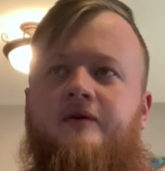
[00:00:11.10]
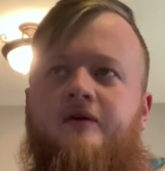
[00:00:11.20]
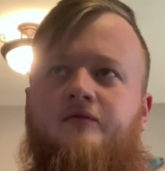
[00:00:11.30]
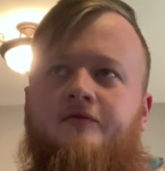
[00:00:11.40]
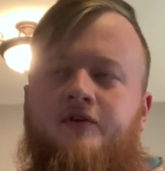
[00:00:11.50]

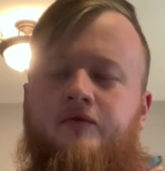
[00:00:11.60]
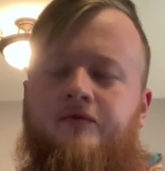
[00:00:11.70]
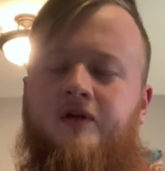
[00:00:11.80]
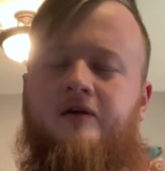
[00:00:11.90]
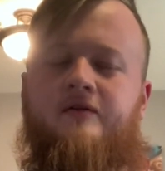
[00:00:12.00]
and review
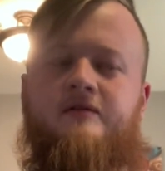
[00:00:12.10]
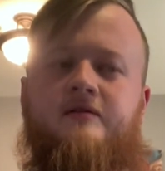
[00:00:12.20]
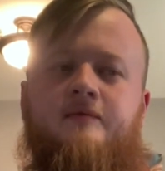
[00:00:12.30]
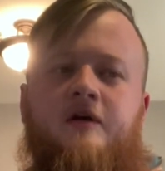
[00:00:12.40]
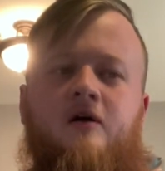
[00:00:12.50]
video. This is
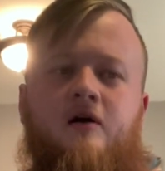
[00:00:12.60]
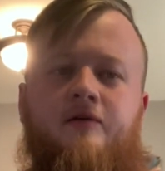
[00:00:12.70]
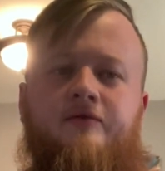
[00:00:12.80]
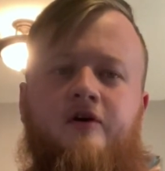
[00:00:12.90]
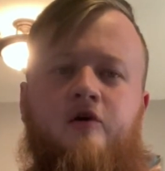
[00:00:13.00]
going to be all
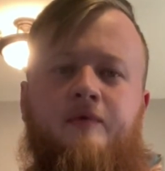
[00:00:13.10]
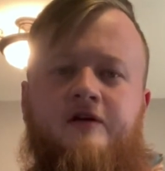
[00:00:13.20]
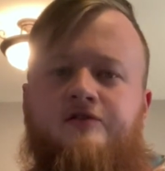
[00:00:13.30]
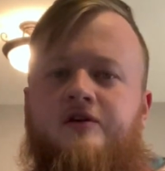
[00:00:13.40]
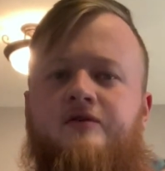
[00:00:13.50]
three
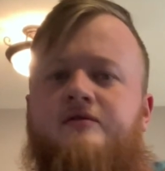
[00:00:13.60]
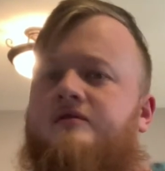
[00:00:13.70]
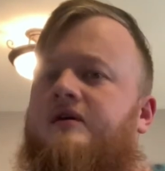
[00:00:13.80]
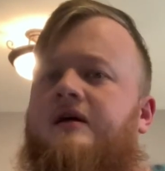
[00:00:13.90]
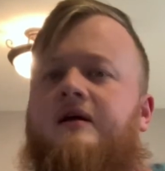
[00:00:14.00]
arpeggios
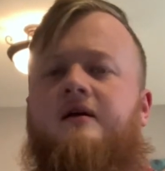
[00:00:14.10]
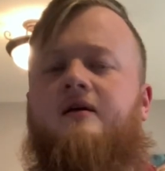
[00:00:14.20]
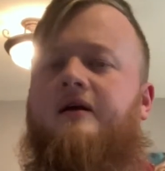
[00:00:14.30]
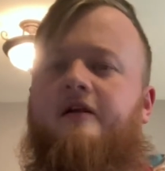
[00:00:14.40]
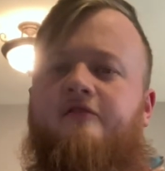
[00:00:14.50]

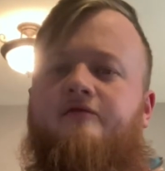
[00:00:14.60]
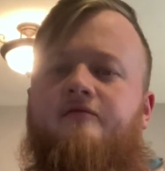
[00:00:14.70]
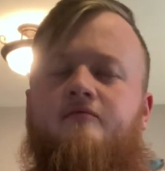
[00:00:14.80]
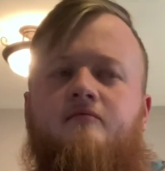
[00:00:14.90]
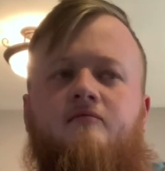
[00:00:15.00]
kind of
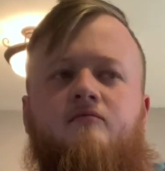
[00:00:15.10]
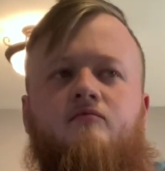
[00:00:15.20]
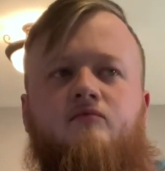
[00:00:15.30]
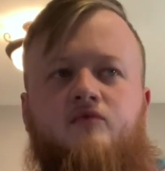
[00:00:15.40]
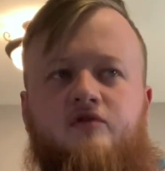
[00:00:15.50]

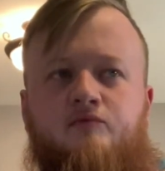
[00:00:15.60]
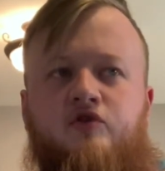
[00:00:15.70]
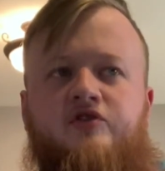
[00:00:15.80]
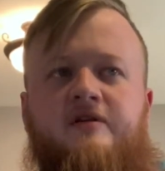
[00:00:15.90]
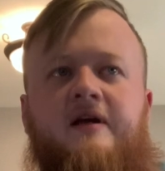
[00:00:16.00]

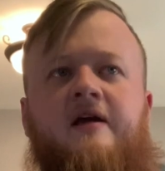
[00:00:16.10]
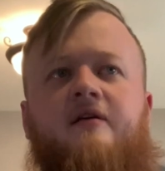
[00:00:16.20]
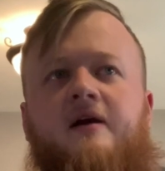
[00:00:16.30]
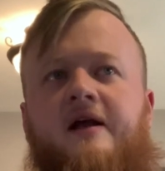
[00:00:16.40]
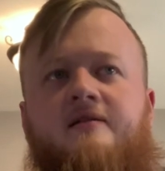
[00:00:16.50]
smushed
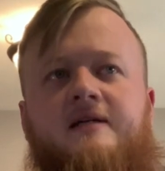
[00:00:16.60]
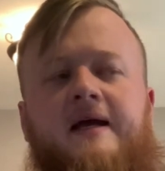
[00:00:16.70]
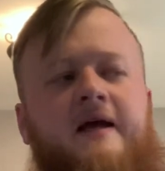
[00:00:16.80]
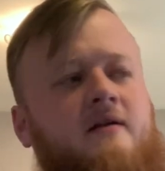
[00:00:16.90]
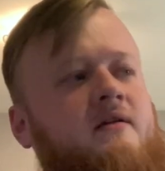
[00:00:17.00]
together end to
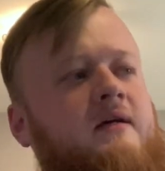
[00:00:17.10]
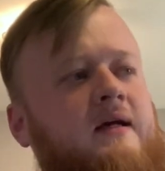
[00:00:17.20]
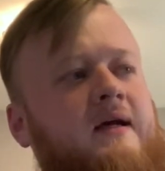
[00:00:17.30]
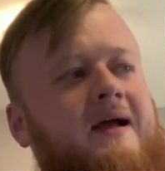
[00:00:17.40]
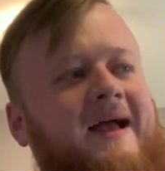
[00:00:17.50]
end.
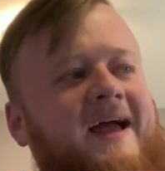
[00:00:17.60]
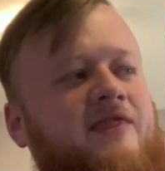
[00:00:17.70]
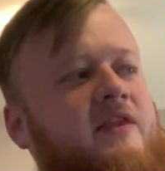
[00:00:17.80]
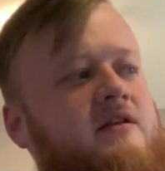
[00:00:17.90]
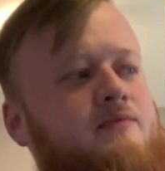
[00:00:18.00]

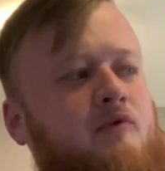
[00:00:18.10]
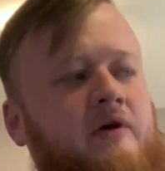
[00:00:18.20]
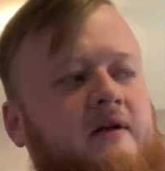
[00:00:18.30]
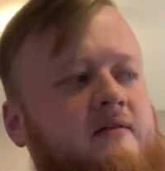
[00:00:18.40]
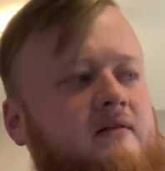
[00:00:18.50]
At this
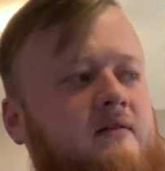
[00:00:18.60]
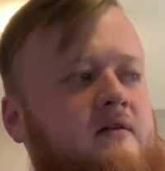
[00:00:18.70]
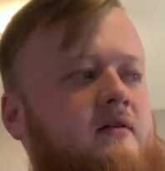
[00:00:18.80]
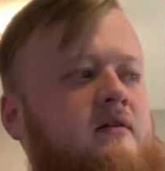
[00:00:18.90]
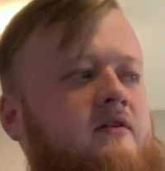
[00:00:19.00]
point,
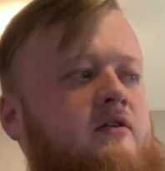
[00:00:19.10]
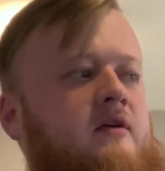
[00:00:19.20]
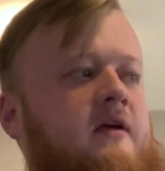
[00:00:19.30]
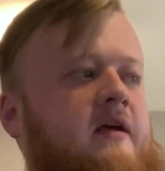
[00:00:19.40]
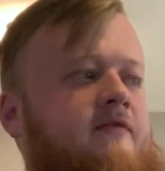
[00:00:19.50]

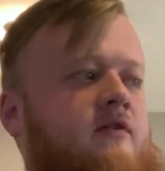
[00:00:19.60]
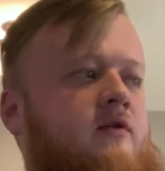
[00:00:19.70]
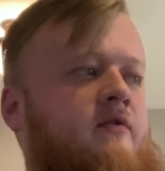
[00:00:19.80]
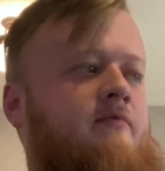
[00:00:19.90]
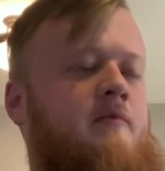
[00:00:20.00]
if
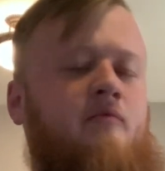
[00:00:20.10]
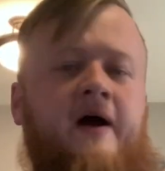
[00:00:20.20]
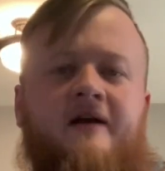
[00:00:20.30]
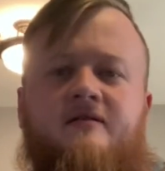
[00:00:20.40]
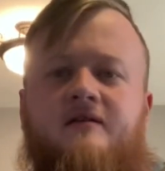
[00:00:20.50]
you have been
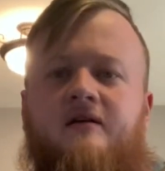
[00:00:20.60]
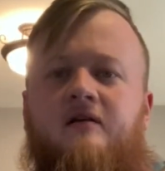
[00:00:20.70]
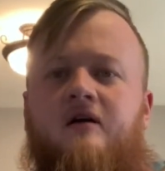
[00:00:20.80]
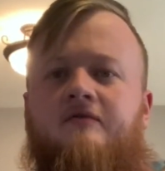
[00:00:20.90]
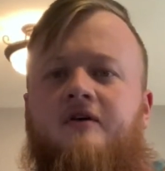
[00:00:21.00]
practicing
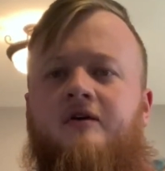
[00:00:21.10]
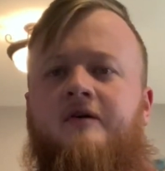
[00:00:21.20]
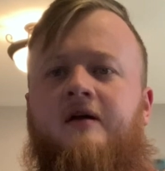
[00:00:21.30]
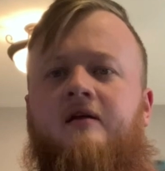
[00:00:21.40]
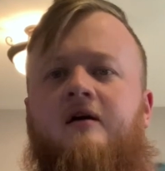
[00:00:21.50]
along,
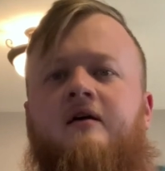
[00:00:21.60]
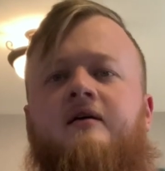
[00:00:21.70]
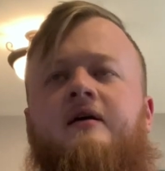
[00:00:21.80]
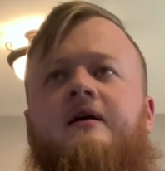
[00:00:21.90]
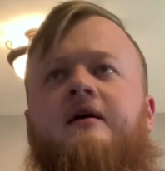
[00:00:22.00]
following along,
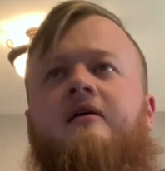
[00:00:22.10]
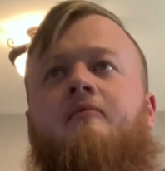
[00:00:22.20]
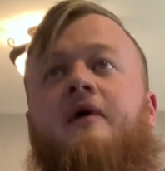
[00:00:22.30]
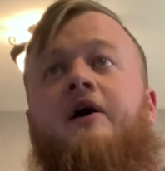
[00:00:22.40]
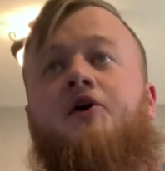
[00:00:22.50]

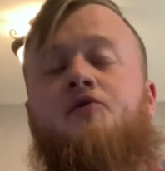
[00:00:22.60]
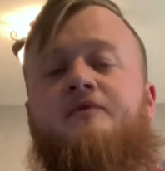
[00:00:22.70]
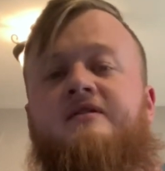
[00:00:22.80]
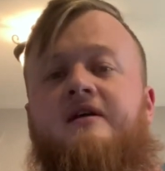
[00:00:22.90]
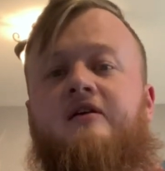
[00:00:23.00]
my hope
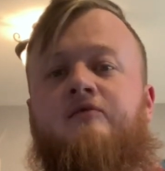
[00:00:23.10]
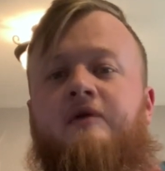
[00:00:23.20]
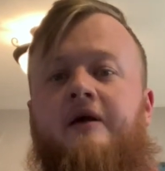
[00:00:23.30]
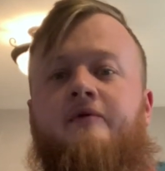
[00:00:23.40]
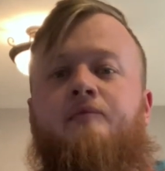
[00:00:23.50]
is that you'd
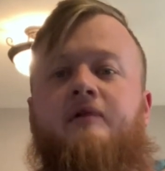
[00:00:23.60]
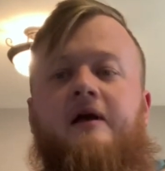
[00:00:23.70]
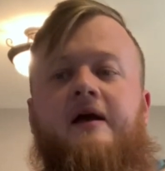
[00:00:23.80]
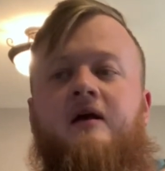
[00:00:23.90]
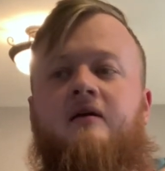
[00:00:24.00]
be able to
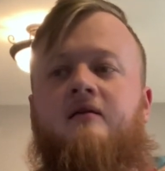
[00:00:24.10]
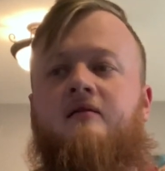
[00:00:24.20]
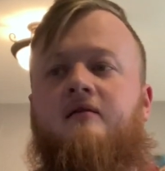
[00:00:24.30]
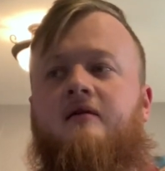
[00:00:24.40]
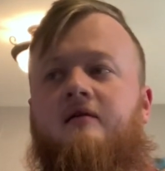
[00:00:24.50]
play
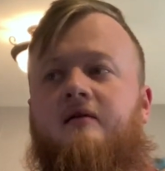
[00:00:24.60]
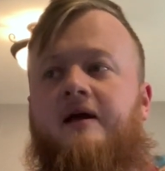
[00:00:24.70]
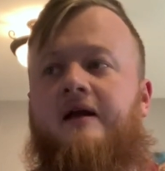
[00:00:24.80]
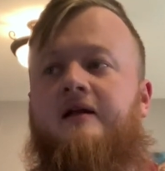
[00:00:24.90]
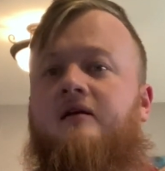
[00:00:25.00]

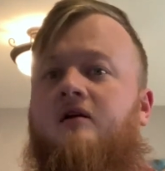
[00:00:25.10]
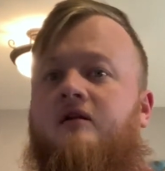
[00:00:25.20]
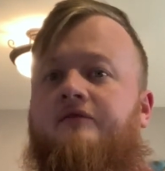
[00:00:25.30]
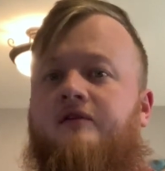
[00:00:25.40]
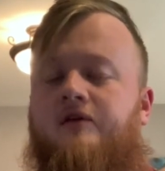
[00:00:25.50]
any and all
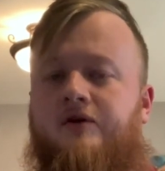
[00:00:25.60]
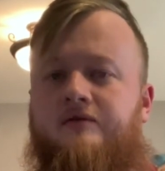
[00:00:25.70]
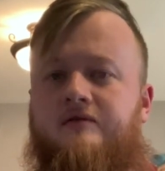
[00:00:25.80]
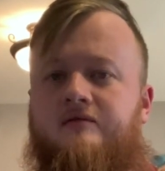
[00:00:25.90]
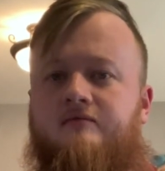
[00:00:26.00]
of the
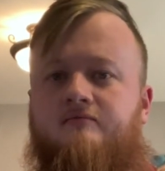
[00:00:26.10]
notes.